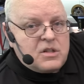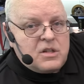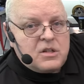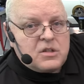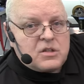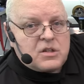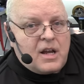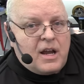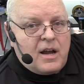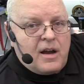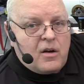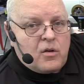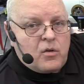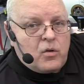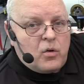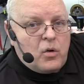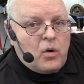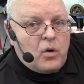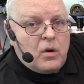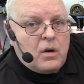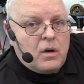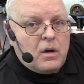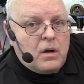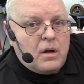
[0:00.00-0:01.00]
this
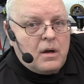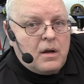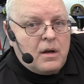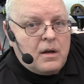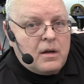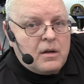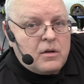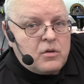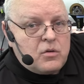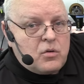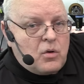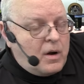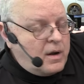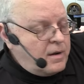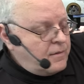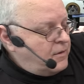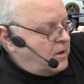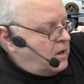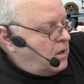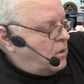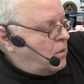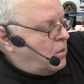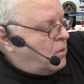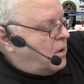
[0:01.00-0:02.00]
counter drive
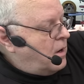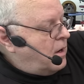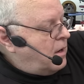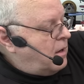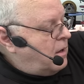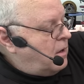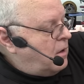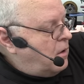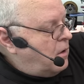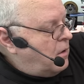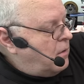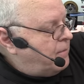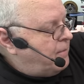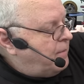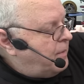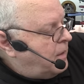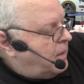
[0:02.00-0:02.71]
gear right here.